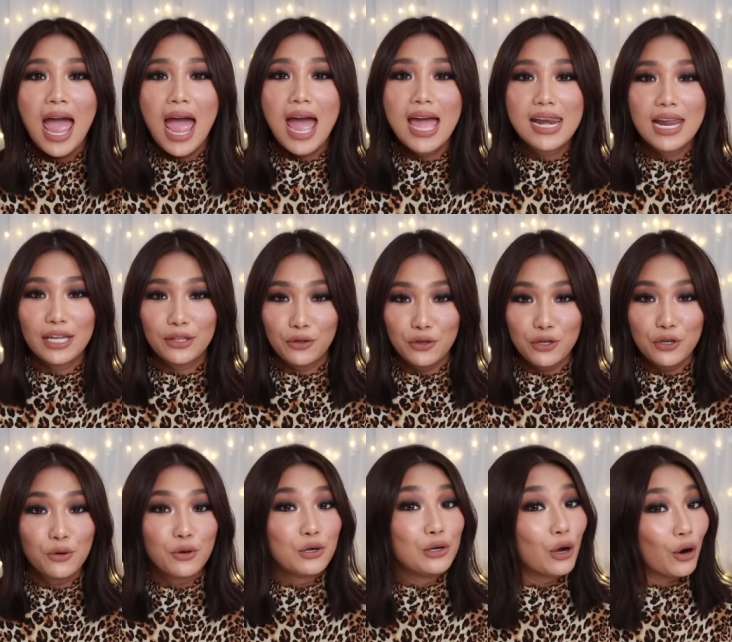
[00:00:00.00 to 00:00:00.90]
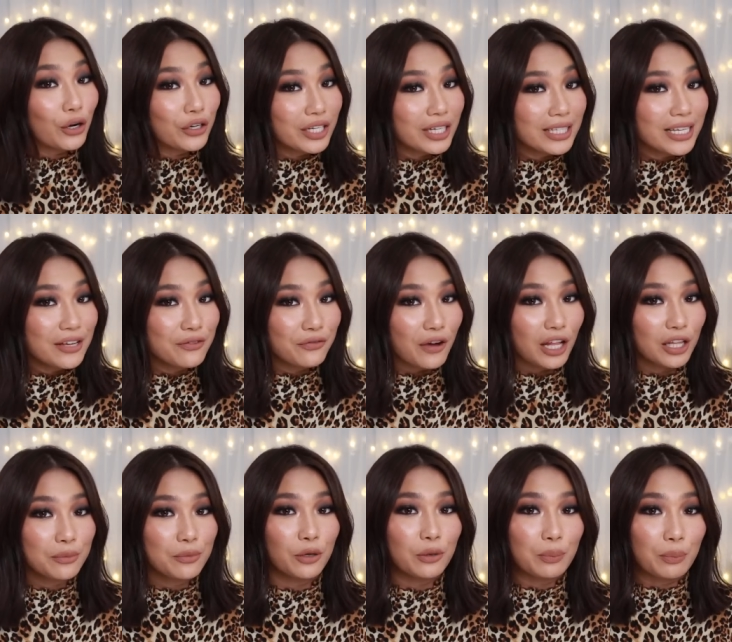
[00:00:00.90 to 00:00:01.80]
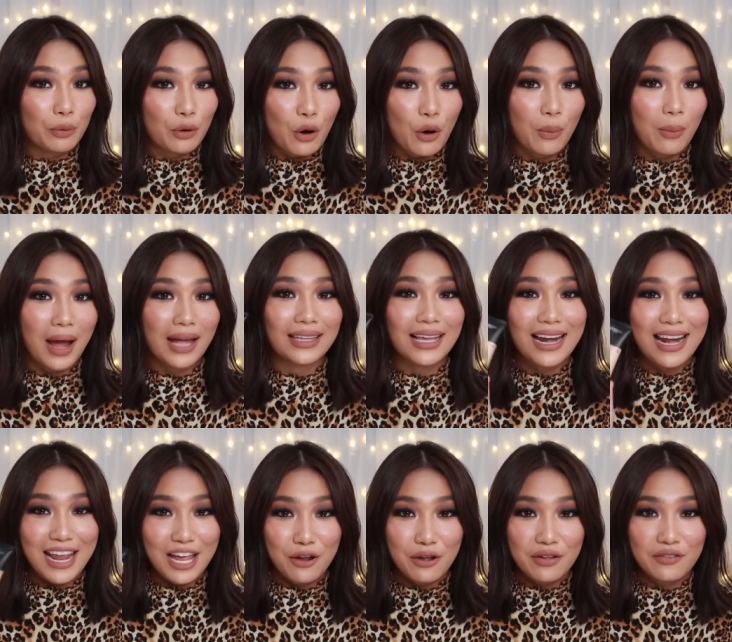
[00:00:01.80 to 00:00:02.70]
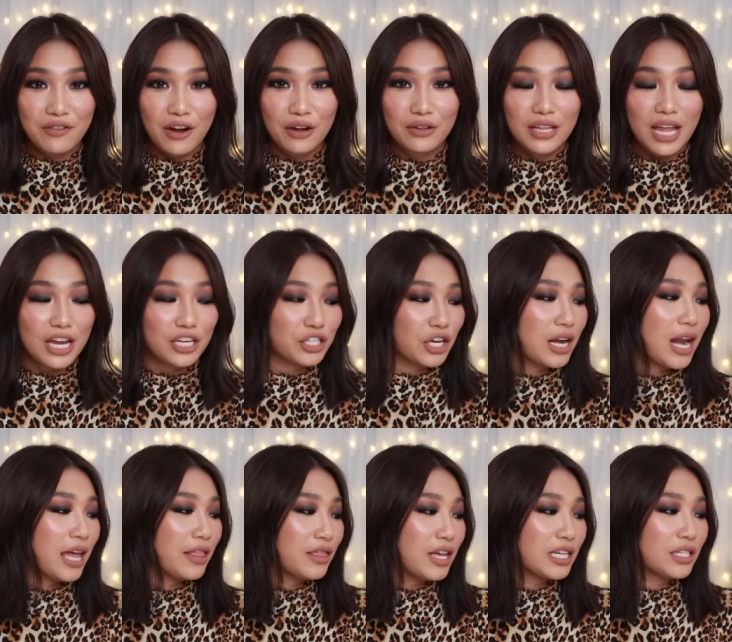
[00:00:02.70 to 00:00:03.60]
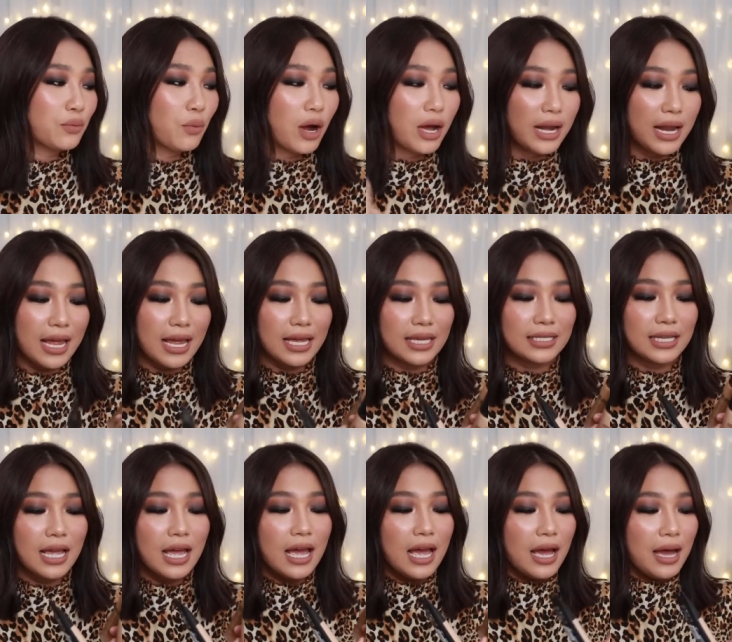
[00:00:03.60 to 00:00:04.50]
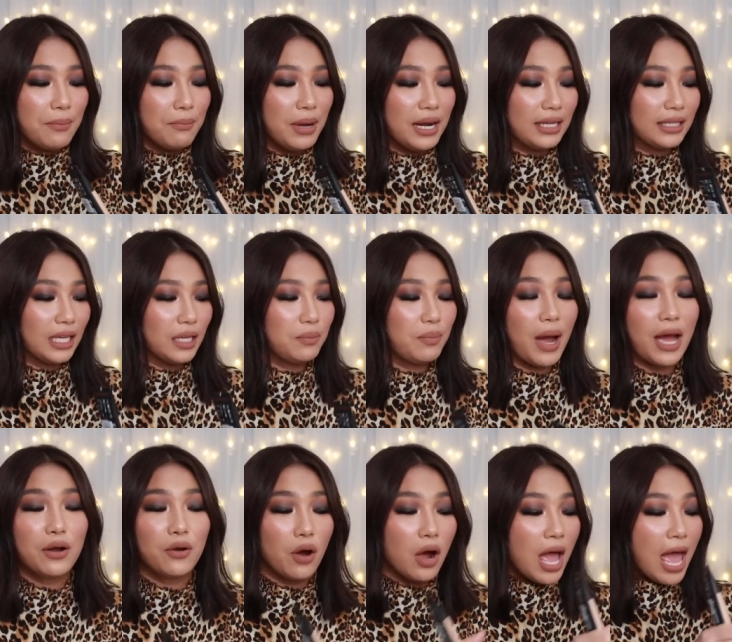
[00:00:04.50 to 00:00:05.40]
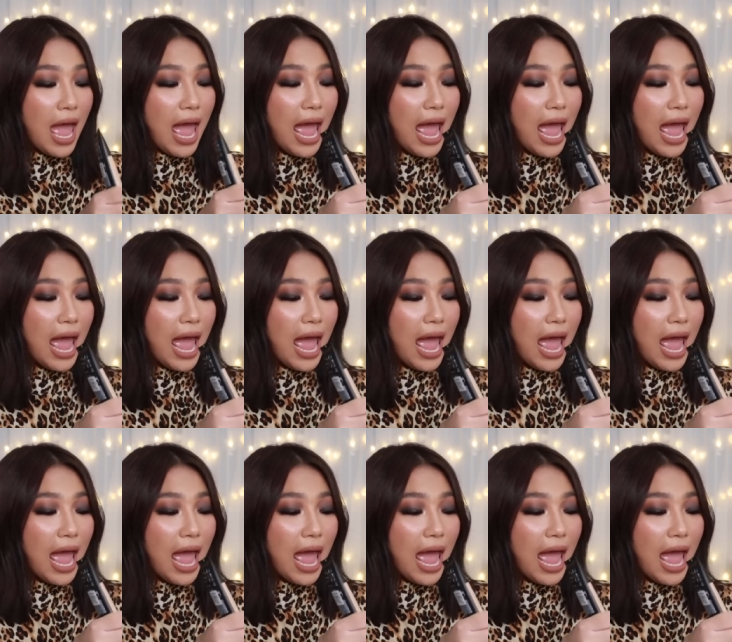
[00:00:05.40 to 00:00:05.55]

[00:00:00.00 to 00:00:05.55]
And ito yung L'Oreal Infallible Pro-matte Liquid Foundation. And this one is baliktad pa, no?